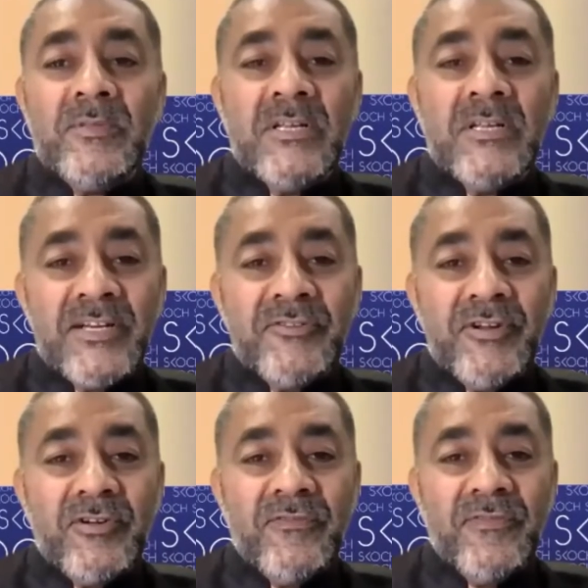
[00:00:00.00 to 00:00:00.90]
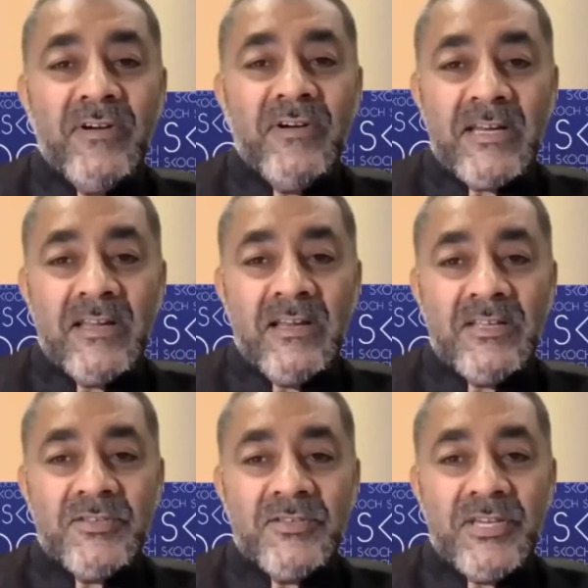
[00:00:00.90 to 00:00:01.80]
the Directorate of Technical
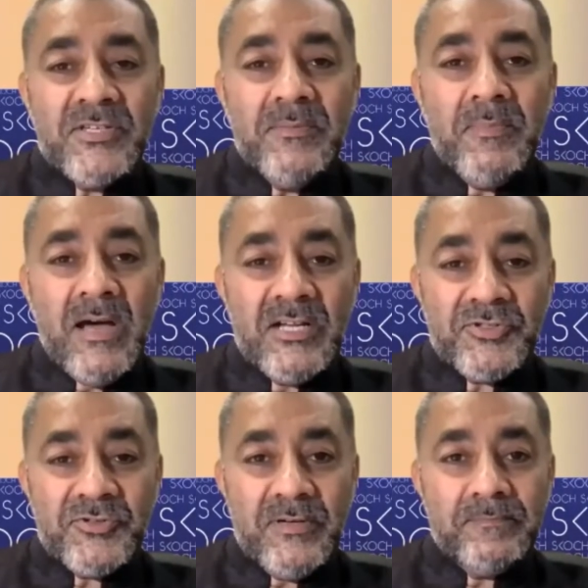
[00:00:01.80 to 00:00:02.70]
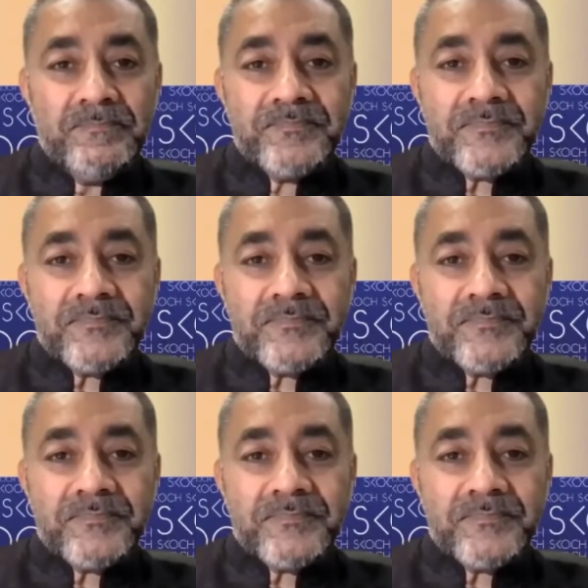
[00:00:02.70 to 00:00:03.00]
Education, Maharashtra.